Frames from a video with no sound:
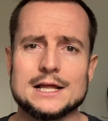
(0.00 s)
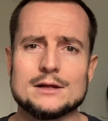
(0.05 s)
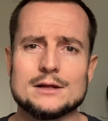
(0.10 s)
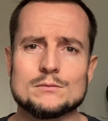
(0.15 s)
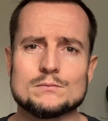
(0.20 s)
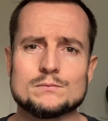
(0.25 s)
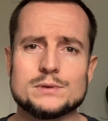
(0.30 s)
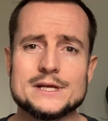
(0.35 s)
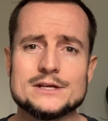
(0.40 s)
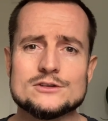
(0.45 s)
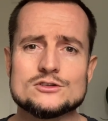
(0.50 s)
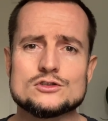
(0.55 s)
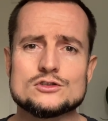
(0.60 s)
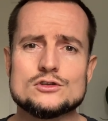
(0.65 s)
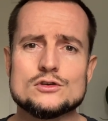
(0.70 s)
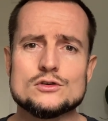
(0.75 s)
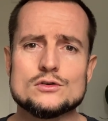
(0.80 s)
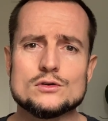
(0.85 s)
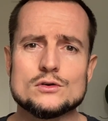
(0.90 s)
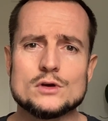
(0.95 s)
Please
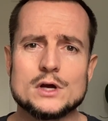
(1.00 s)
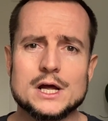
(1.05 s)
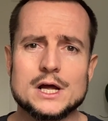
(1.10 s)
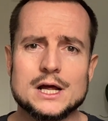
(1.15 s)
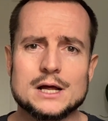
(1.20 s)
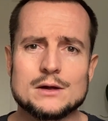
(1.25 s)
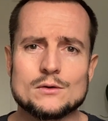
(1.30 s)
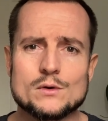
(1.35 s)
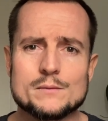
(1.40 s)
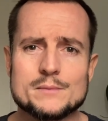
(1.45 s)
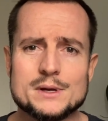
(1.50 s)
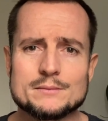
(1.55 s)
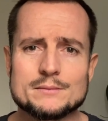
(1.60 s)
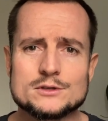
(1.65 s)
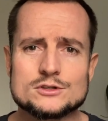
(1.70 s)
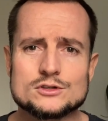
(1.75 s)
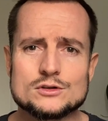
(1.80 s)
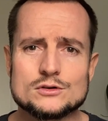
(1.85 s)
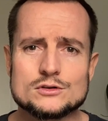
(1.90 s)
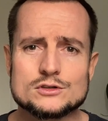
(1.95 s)
do remember
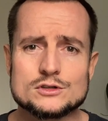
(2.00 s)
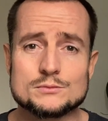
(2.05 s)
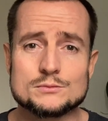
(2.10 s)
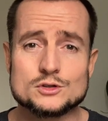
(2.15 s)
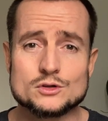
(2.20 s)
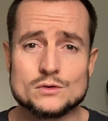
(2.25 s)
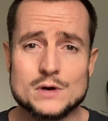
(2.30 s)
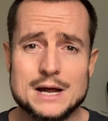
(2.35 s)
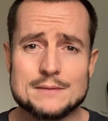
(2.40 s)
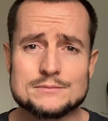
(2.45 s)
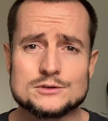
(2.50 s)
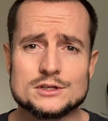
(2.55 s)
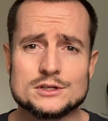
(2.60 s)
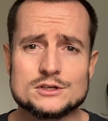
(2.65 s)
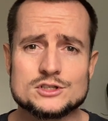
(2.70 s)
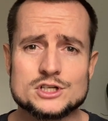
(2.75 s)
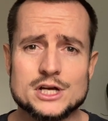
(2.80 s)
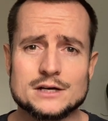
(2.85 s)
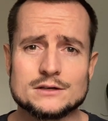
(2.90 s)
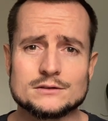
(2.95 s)
to subscribe to the
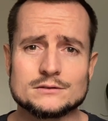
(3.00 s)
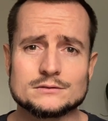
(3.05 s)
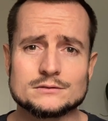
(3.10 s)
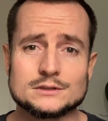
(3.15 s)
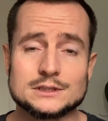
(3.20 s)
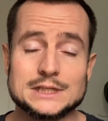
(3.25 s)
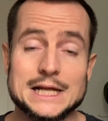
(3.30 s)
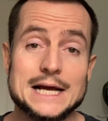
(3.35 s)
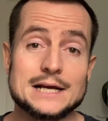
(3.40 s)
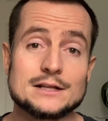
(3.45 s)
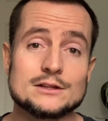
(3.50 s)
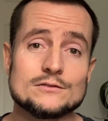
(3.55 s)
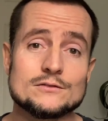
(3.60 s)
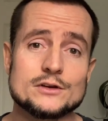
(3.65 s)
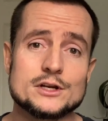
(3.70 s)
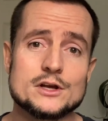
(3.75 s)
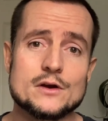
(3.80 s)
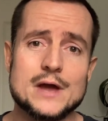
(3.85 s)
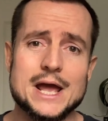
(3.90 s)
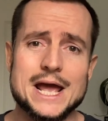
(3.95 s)
channel, like the
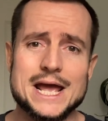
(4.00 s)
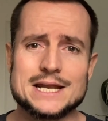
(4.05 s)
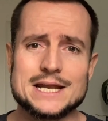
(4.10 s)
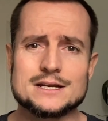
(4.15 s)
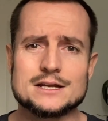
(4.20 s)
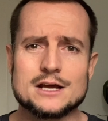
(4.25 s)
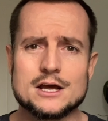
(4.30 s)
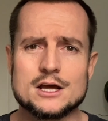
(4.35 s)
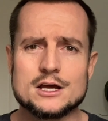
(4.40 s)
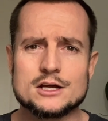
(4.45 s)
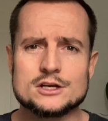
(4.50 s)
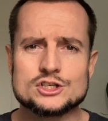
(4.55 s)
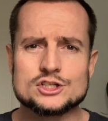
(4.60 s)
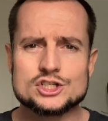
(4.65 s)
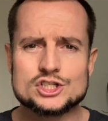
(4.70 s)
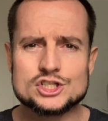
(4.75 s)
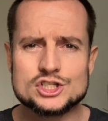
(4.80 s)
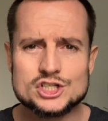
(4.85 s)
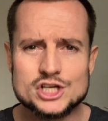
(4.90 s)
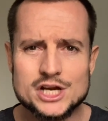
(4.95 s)
video, and
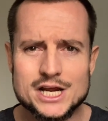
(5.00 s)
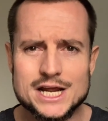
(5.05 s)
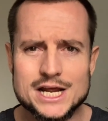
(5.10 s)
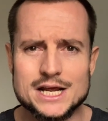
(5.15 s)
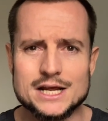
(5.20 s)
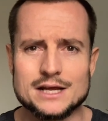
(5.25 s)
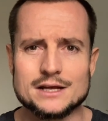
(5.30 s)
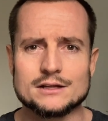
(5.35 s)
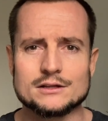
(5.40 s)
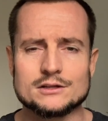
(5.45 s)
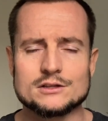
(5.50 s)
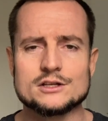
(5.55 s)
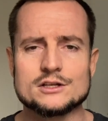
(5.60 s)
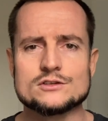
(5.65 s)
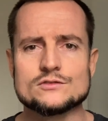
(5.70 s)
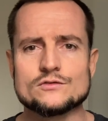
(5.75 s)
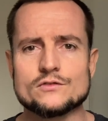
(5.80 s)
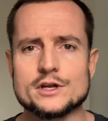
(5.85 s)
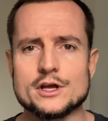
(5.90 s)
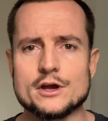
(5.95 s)
share
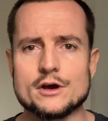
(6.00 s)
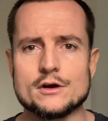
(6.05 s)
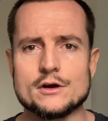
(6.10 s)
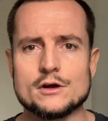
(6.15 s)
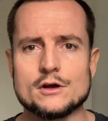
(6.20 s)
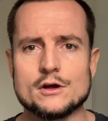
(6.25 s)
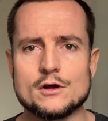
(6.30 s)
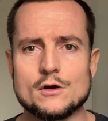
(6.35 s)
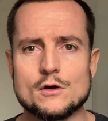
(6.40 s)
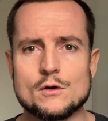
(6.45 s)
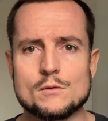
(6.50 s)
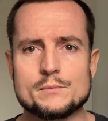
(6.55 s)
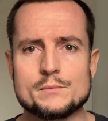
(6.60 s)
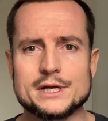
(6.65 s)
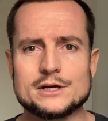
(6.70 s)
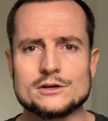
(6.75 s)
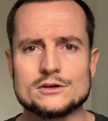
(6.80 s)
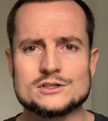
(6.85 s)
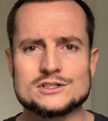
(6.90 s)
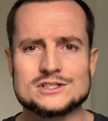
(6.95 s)
this video,
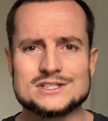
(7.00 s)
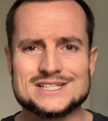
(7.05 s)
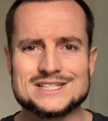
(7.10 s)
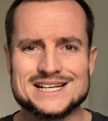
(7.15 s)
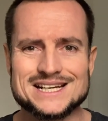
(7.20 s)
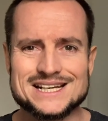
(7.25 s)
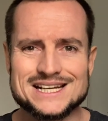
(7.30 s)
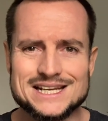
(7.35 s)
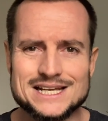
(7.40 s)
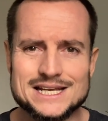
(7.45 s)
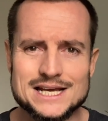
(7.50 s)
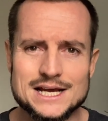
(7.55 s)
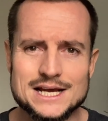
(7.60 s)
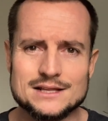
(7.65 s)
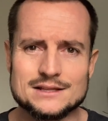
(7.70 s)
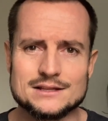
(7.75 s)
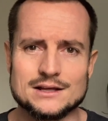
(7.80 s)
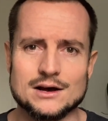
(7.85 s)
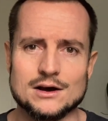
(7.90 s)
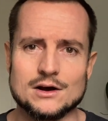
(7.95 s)
because
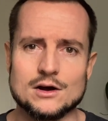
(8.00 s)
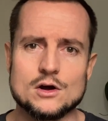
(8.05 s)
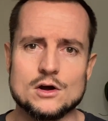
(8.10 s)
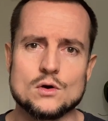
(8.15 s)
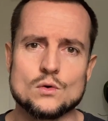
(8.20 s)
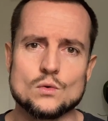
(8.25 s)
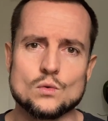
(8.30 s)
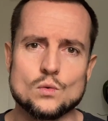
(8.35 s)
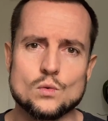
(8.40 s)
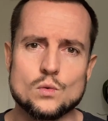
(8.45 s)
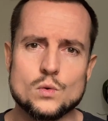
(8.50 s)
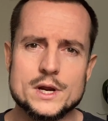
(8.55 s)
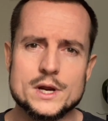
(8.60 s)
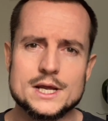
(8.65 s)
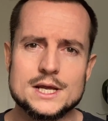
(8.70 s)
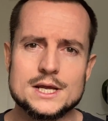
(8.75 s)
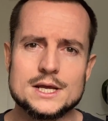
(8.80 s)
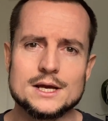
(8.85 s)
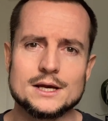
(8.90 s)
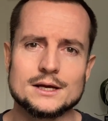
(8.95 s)
together
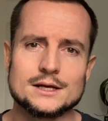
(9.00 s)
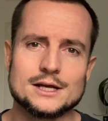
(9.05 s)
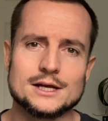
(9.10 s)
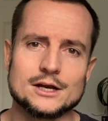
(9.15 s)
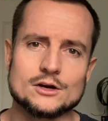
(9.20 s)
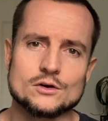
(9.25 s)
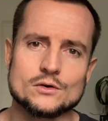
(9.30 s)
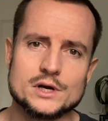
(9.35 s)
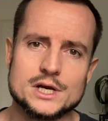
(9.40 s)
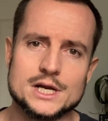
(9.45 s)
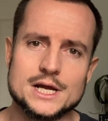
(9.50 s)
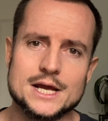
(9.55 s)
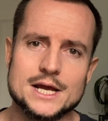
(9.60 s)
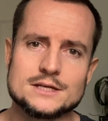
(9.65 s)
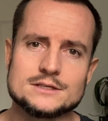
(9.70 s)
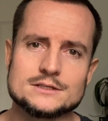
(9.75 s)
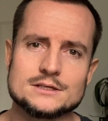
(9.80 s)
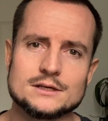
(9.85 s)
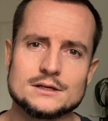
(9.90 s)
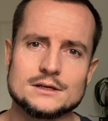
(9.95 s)
we can
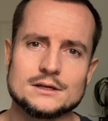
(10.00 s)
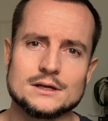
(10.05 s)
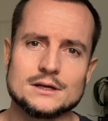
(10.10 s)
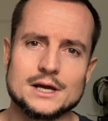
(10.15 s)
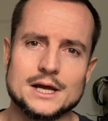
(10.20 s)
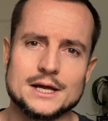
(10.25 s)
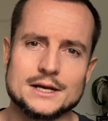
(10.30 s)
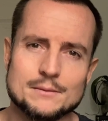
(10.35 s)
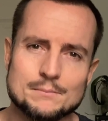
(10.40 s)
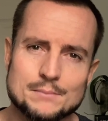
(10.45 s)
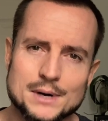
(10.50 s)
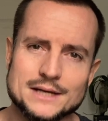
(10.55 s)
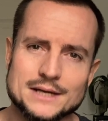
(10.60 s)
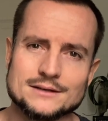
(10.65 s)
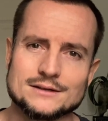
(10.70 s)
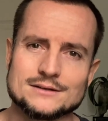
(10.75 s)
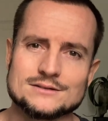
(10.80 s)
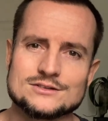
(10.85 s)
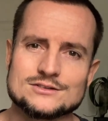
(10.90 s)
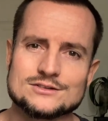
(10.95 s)
create an
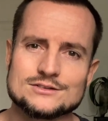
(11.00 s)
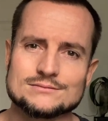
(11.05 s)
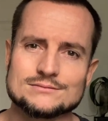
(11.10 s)
abundance.